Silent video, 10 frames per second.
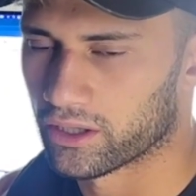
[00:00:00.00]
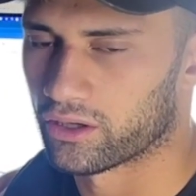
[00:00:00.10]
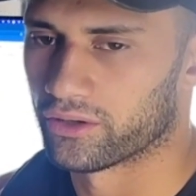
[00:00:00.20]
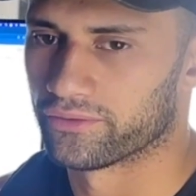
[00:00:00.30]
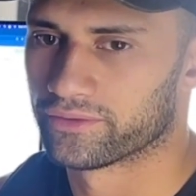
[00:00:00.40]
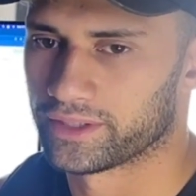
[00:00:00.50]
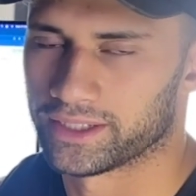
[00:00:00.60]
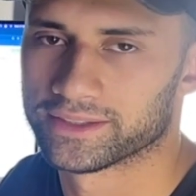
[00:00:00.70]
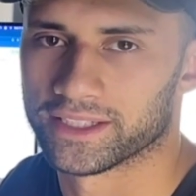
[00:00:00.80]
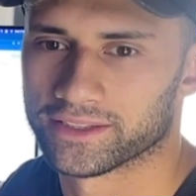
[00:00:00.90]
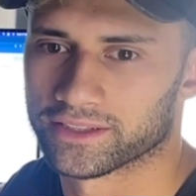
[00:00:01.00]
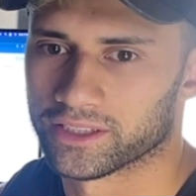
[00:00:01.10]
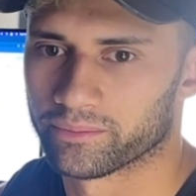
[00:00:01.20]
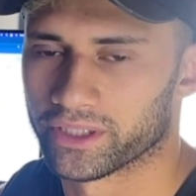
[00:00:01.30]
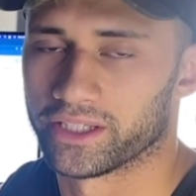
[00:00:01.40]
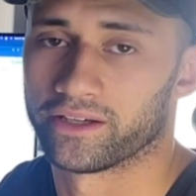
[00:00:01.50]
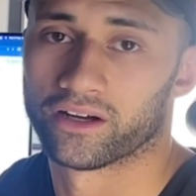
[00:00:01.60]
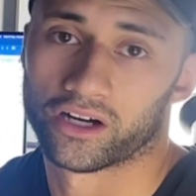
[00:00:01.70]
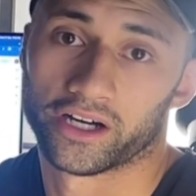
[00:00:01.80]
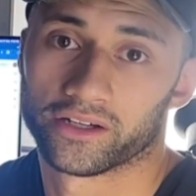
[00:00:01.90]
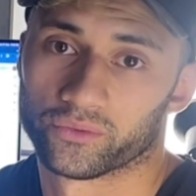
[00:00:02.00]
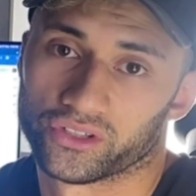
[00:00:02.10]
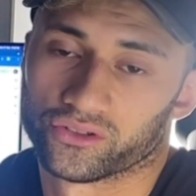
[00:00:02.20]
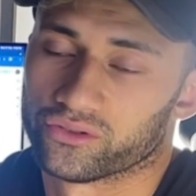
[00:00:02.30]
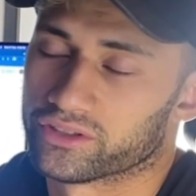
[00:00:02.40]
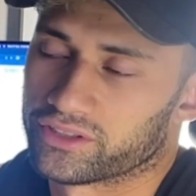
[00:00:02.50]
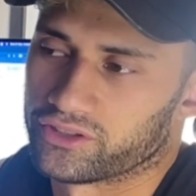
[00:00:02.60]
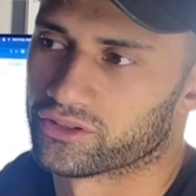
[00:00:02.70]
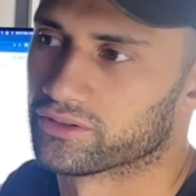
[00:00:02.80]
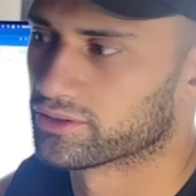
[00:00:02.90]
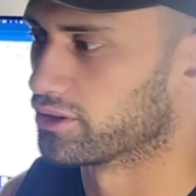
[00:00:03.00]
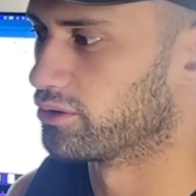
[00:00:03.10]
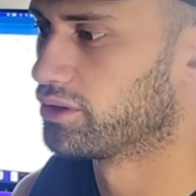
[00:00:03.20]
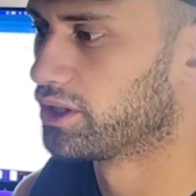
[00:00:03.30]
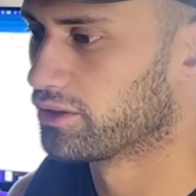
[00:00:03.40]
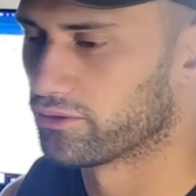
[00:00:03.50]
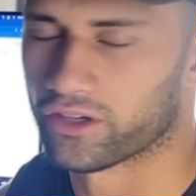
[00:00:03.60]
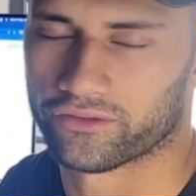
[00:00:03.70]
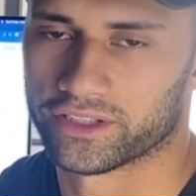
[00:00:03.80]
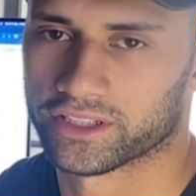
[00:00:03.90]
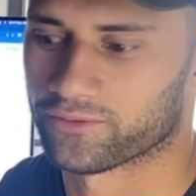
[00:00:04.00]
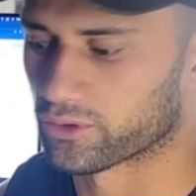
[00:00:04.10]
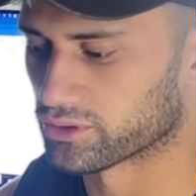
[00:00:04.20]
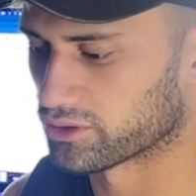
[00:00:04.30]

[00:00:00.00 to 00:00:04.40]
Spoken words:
on the intensity being high when you do the session. So not really difficult to